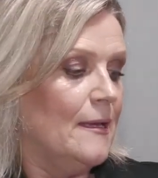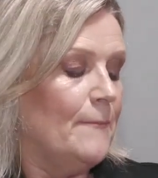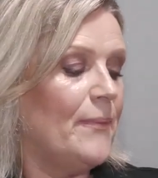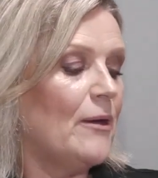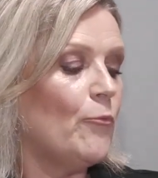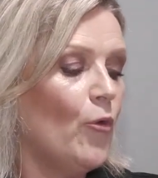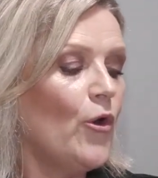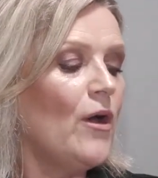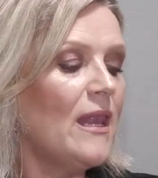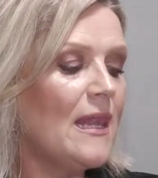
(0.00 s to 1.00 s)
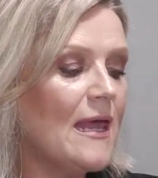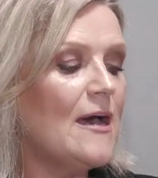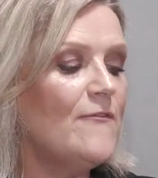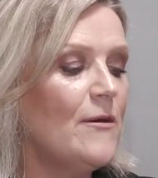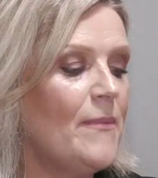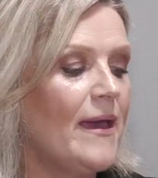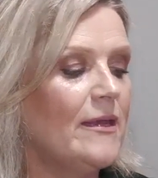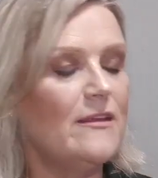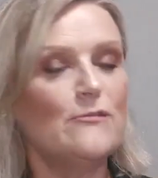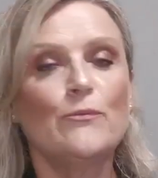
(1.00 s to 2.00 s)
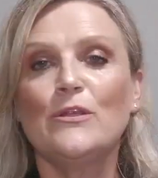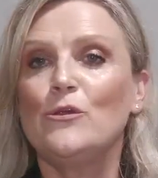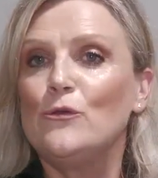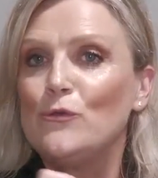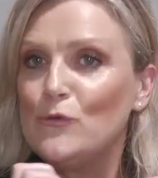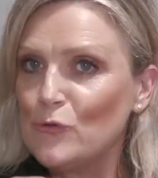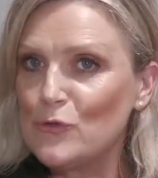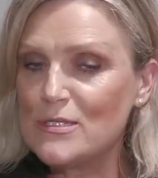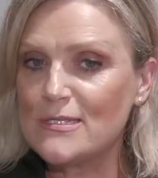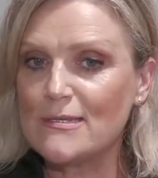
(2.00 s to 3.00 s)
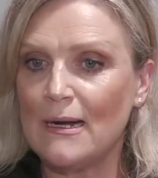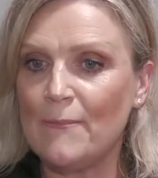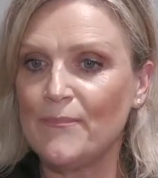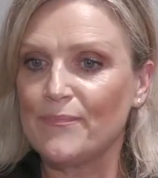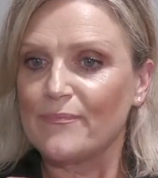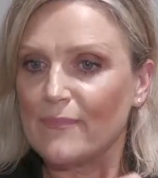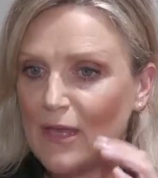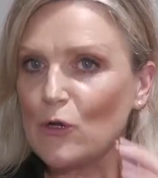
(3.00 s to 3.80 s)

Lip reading: But what I love about it is when you use a